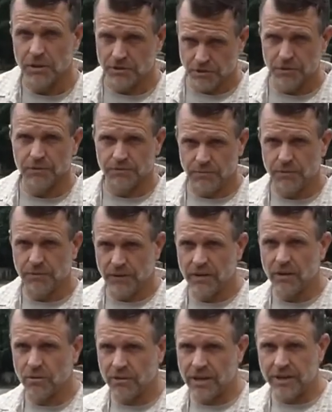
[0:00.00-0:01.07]
But you're,
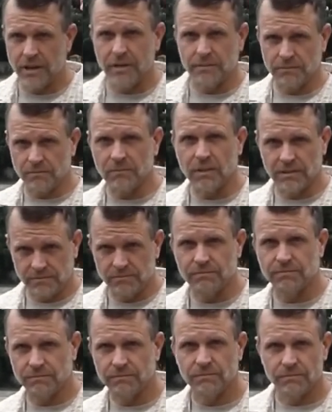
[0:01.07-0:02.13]
you're feeling okay, you don't
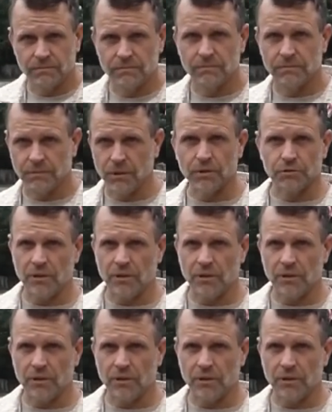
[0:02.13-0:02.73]
like,